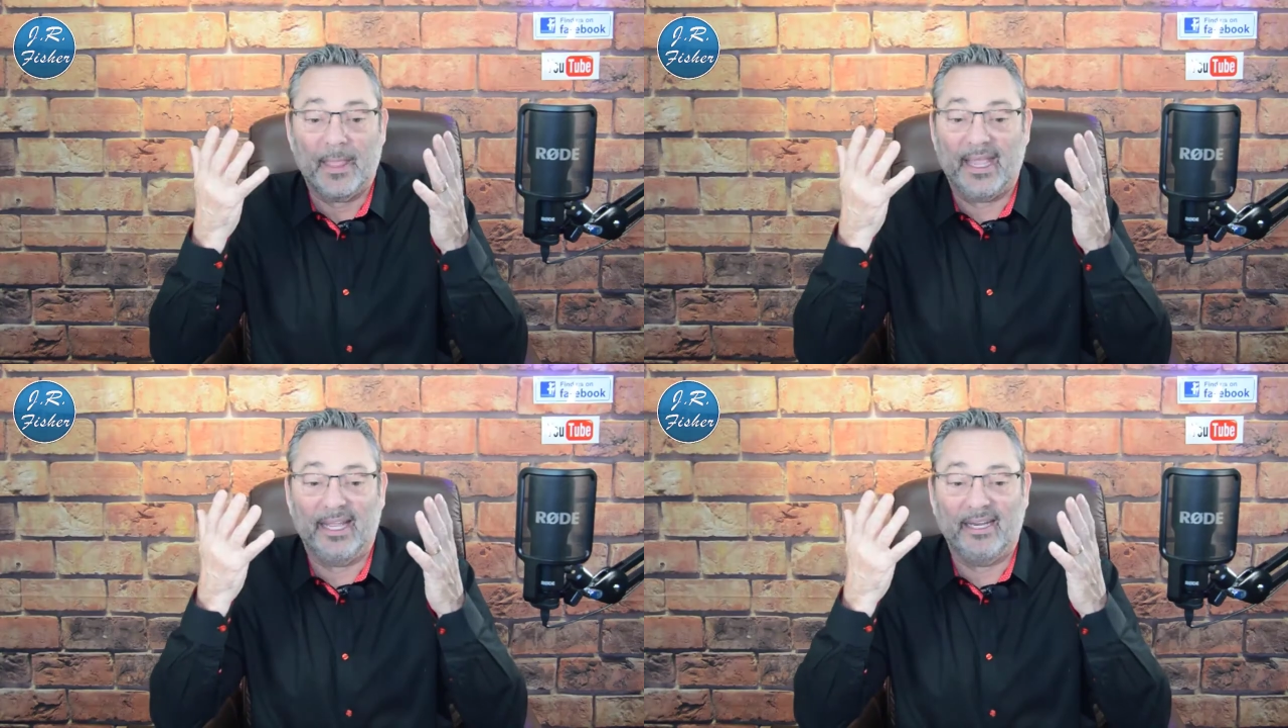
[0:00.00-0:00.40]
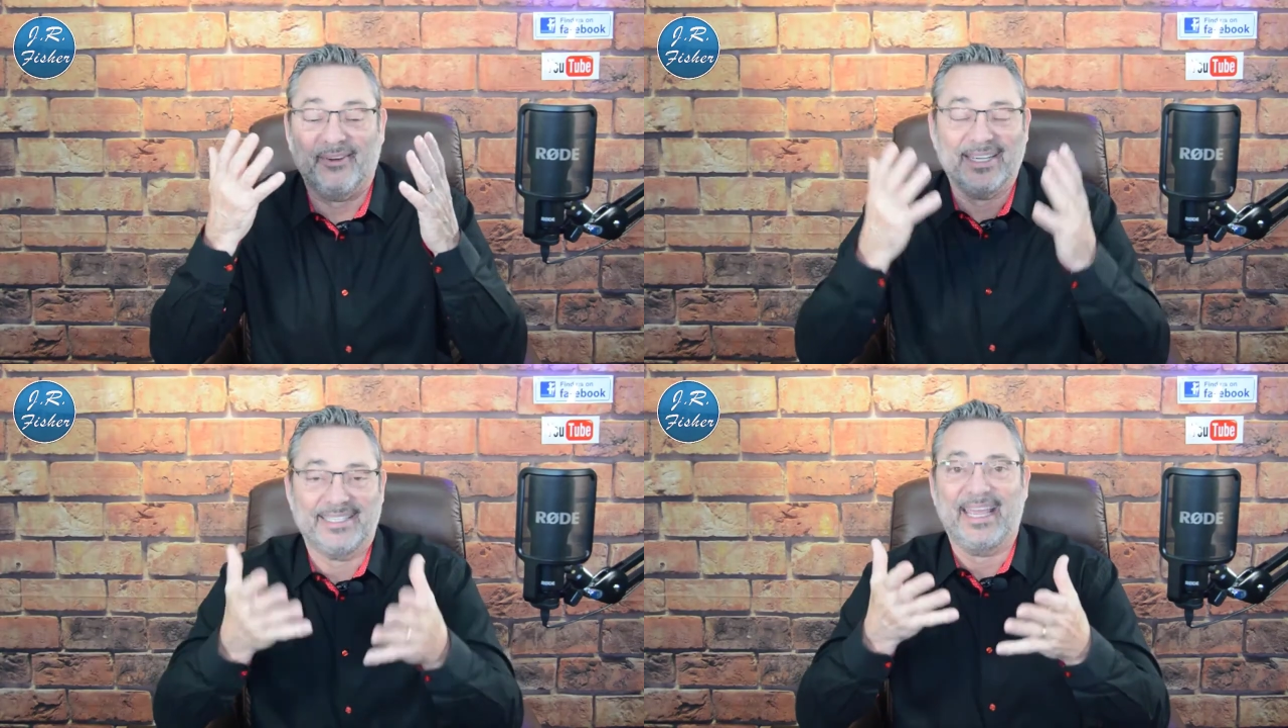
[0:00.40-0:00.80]
And if
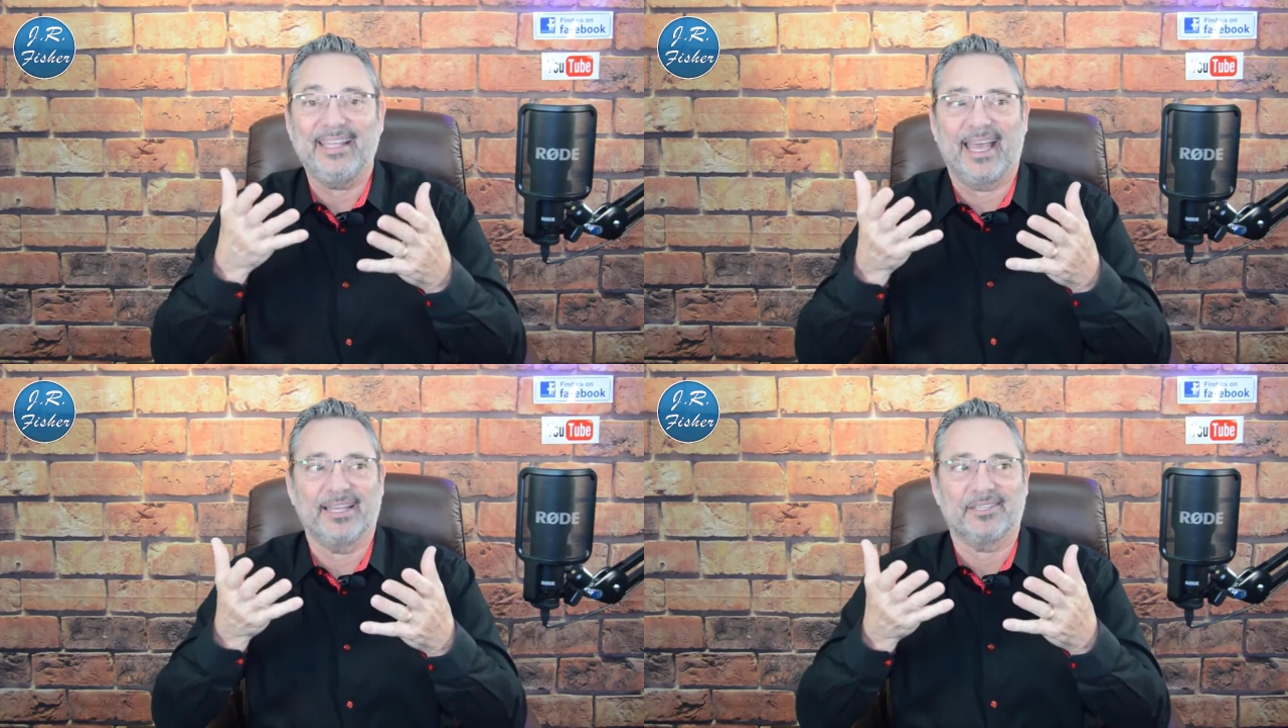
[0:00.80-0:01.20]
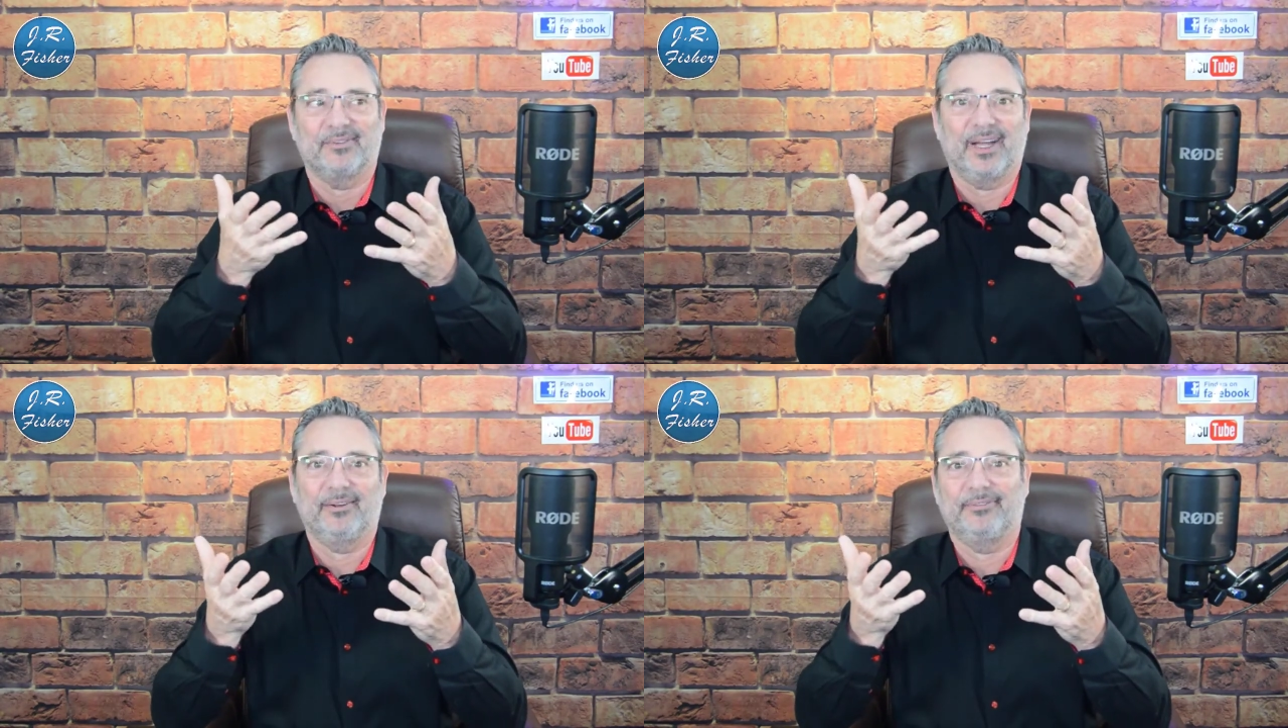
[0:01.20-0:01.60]
I say that,
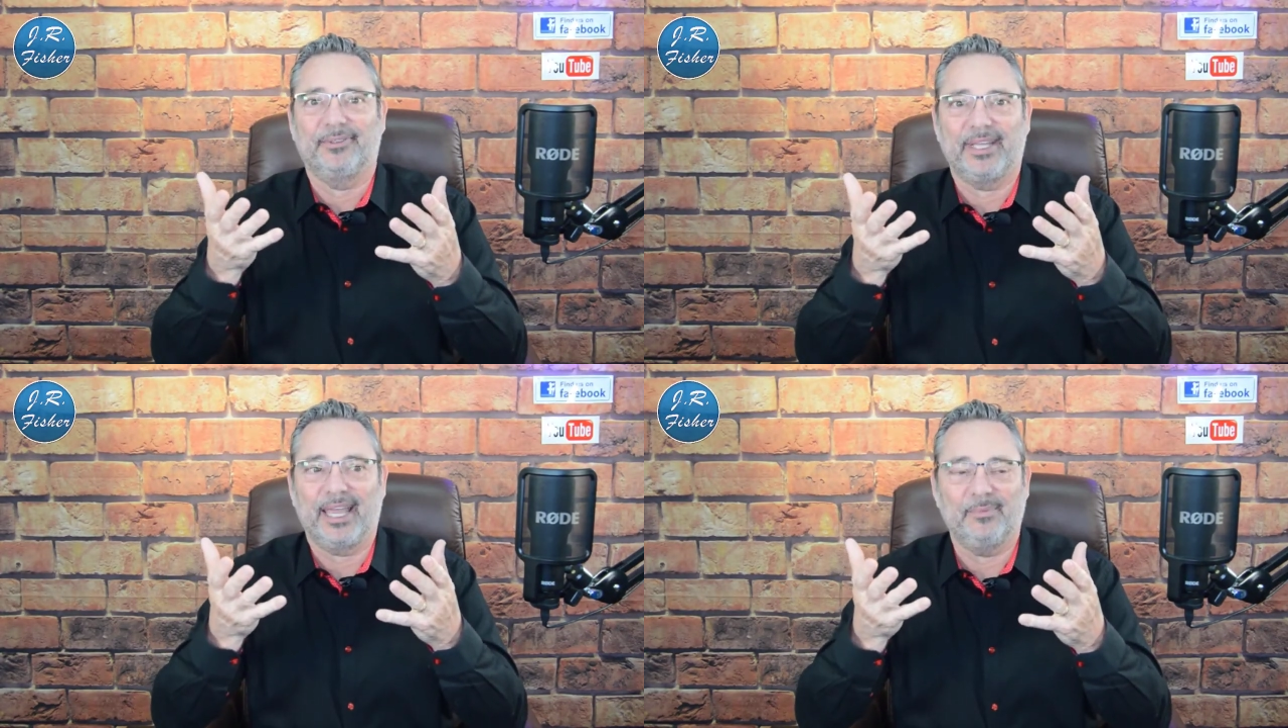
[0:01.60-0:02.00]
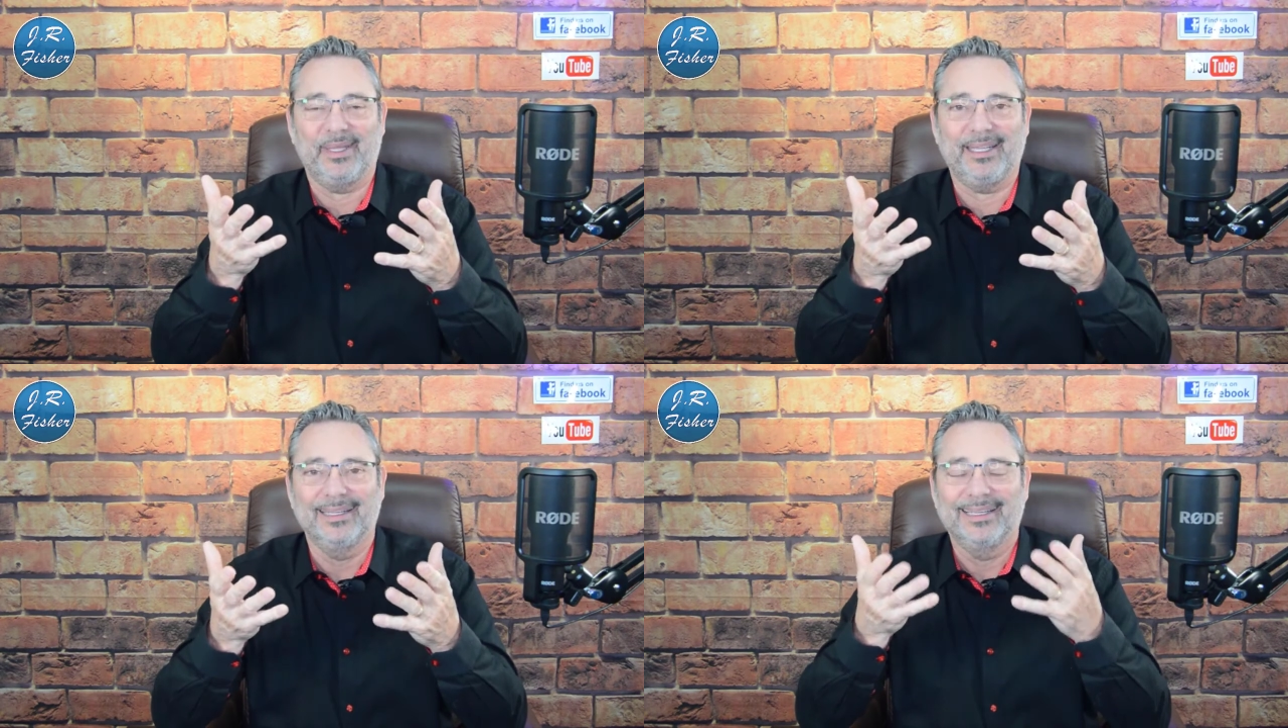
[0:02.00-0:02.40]
survival food canned
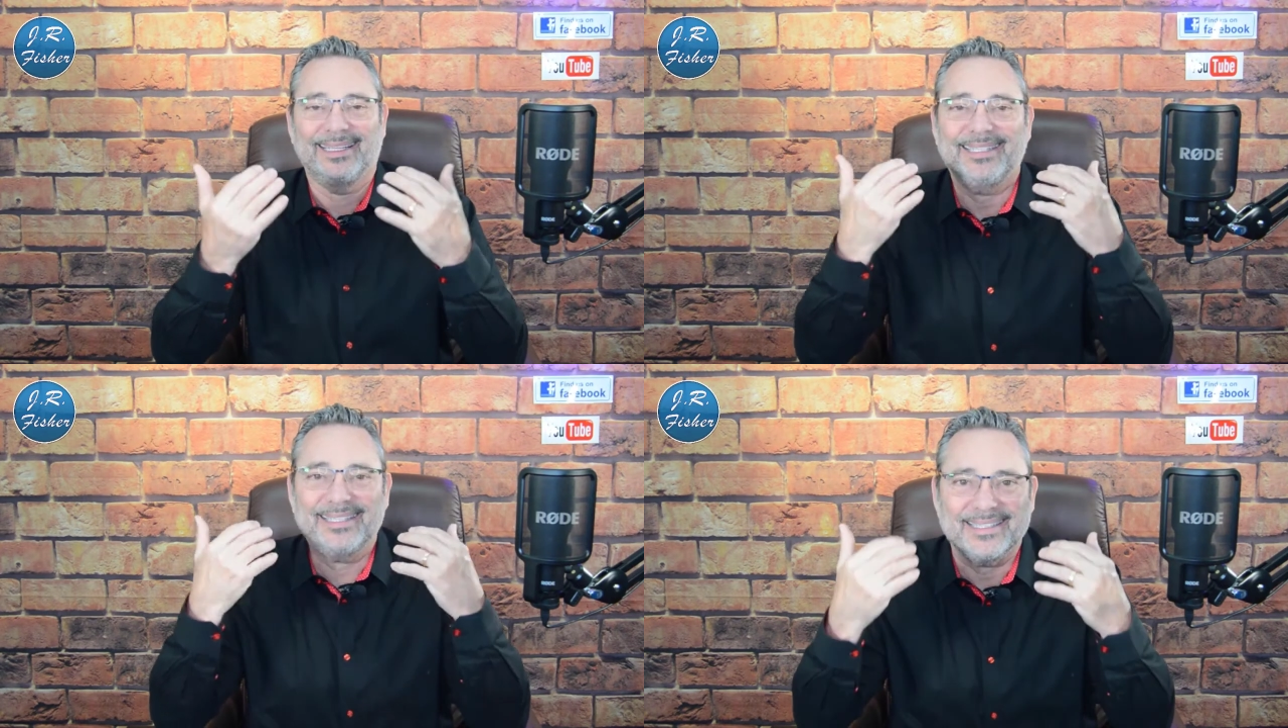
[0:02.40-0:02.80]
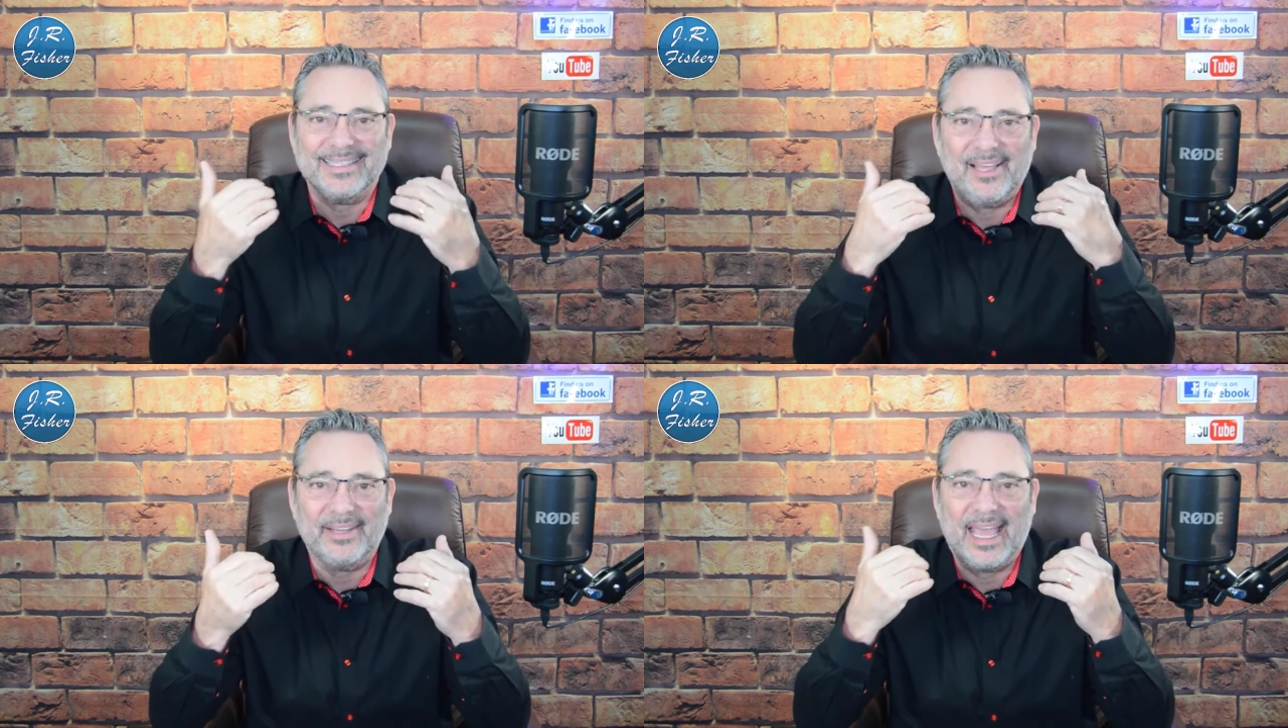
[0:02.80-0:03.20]
meat, that doesn't
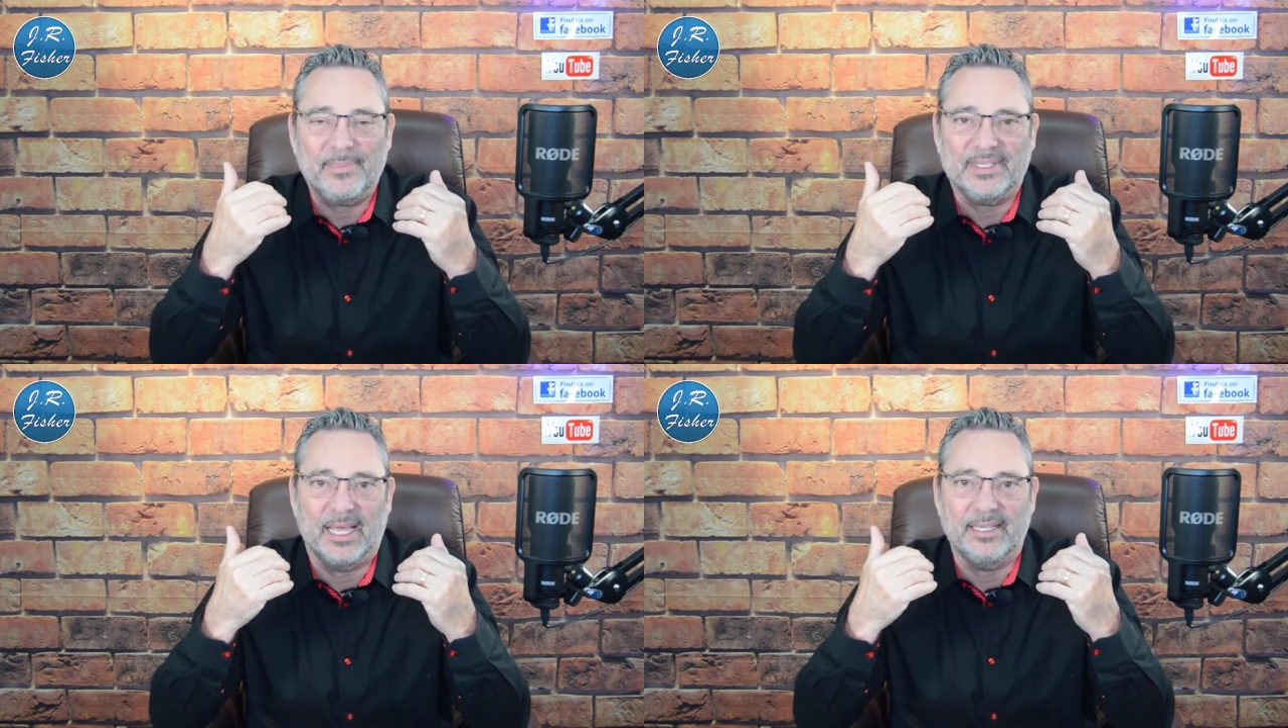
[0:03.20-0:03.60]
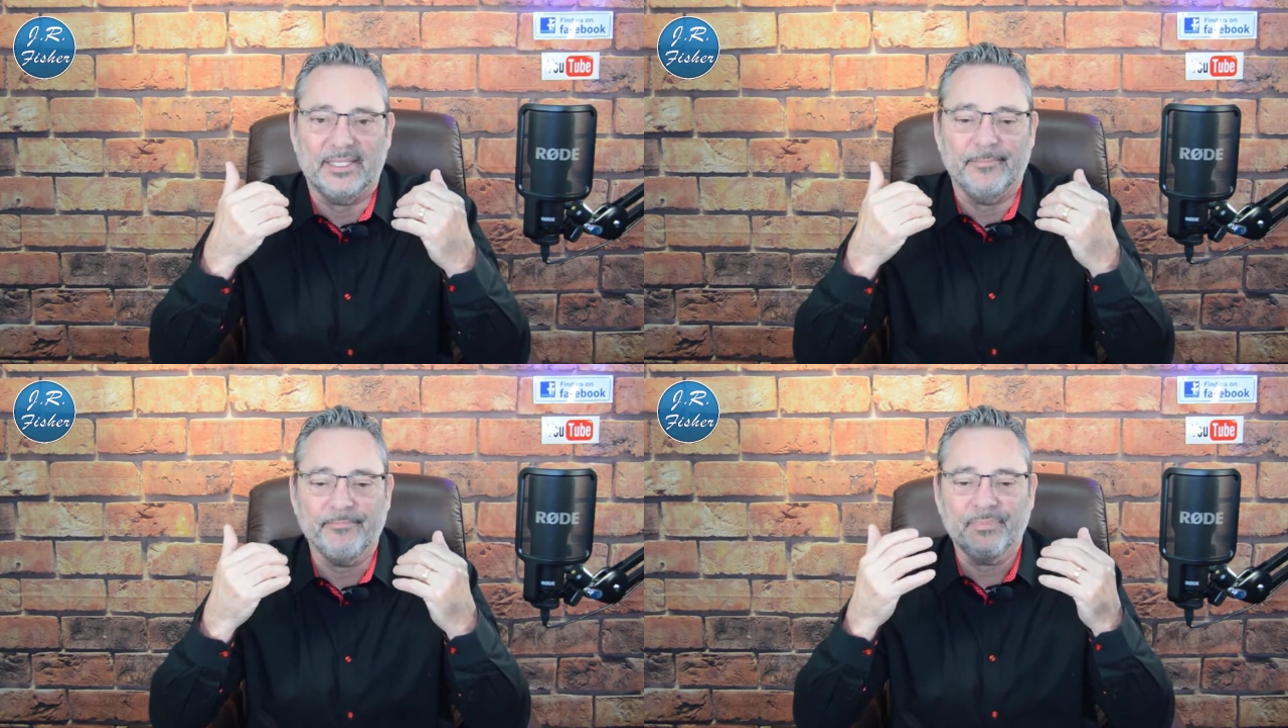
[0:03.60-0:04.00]
sound appetizing.